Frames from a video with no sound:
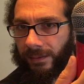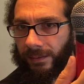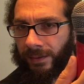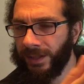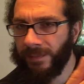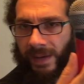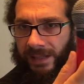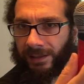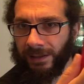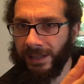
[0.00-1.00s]
This is
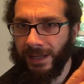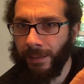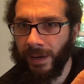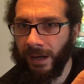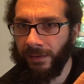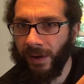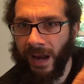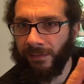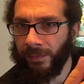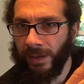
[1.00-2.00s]
basically the same microphone
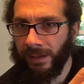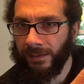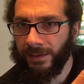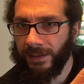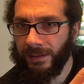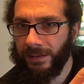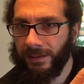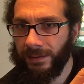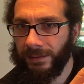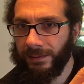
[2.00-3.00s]
everybody uses.
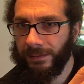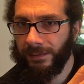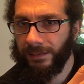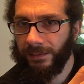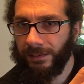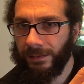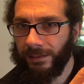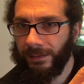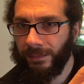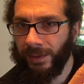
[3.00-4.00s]

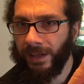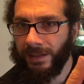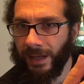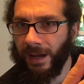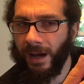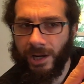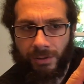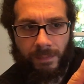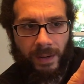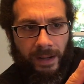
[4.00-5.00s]
But it's like
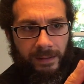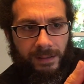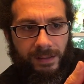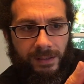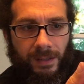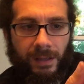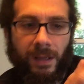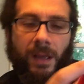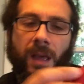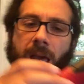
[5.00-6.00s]
$100.
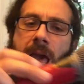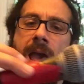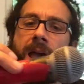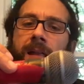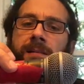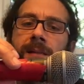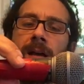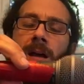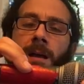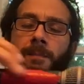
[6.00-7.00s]
And
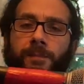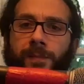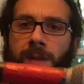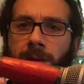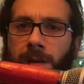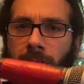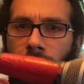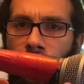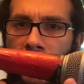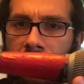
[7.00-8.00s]

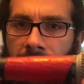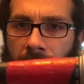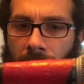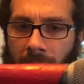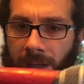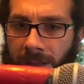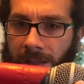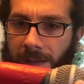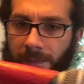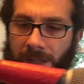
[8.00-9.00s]
what I do
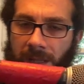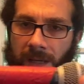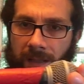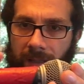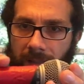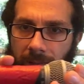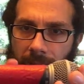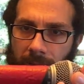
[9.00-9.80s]
is, see this?